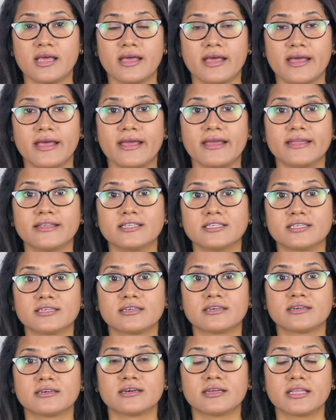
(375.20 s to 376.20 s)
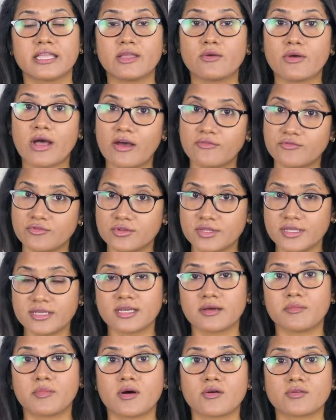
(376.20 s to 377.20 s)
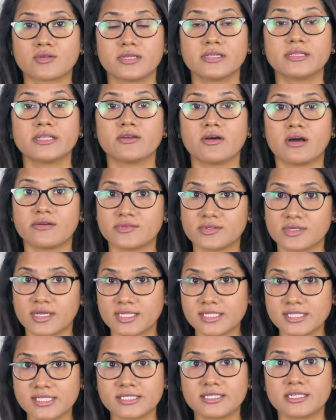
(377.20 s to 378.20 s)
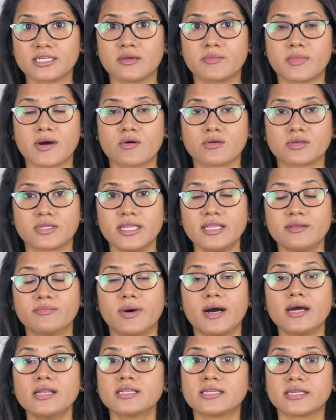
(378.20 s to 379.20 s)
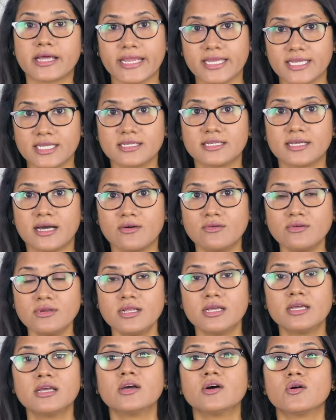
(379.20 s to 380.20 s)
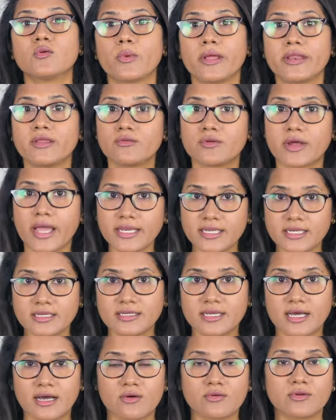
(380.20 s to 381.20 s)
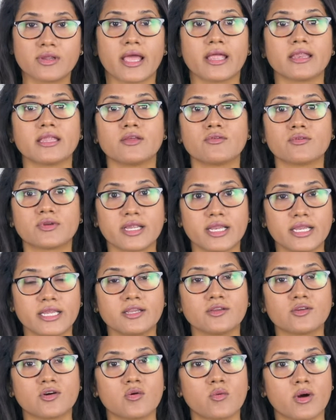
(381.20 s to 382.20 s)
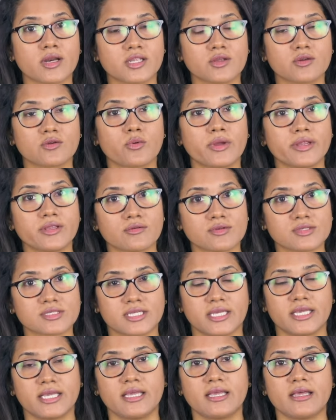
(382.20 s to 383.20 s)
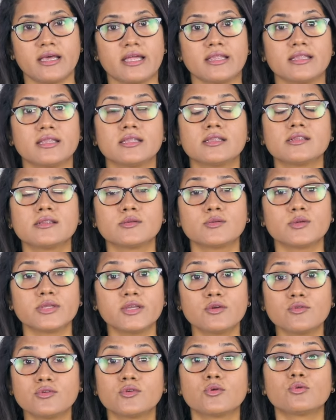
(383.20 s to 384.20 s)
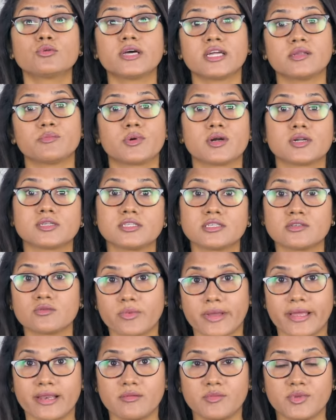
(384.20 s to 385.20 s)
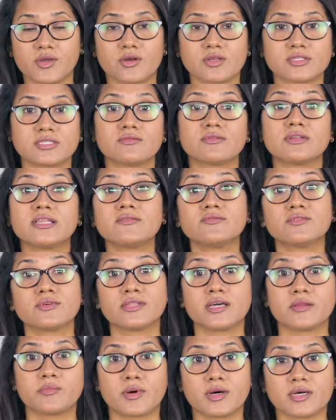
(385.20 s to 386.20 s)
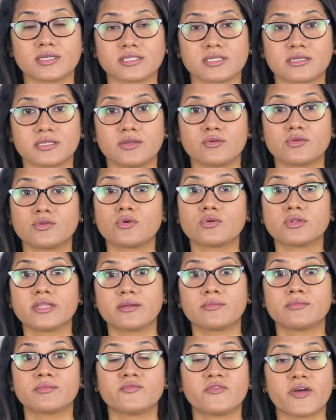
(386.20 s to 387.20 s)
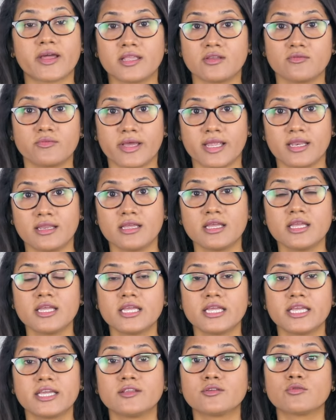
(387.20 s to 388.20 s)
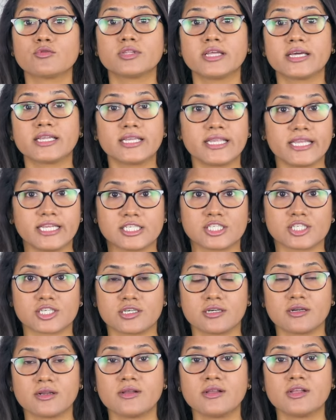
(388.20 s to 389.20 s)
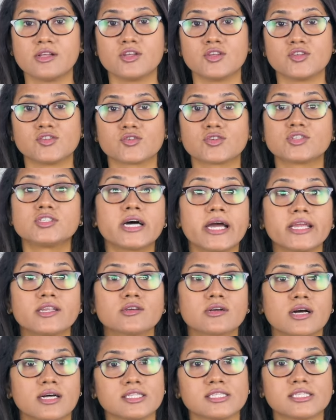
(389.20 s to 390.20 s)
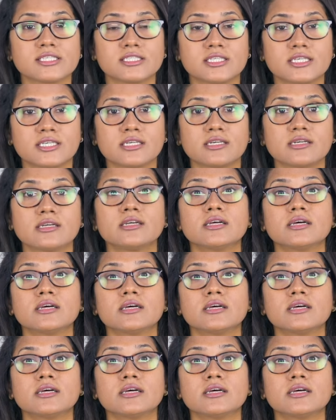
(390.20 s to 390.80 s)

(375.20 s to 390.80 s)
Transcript: And you have to think about it, you have to consider about it, but write it down. When you write it down and you really know what you're going to say, and you know that person well because you lived with that person, you know them very well, you know their nature. So try to consider